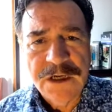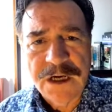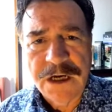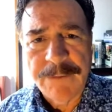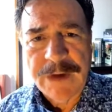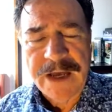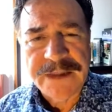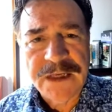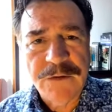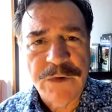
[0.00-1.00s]
I
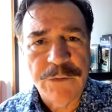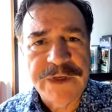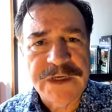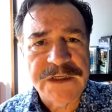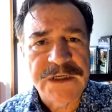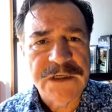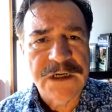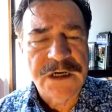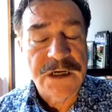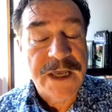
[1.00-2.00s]
think what we can
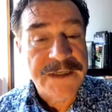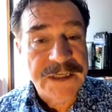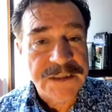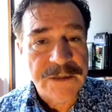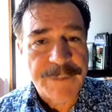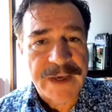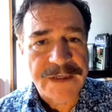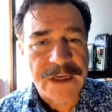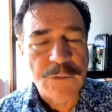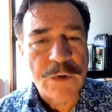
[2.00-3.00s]

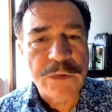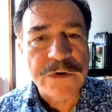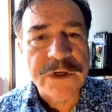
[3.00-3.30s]
anticipate and what we're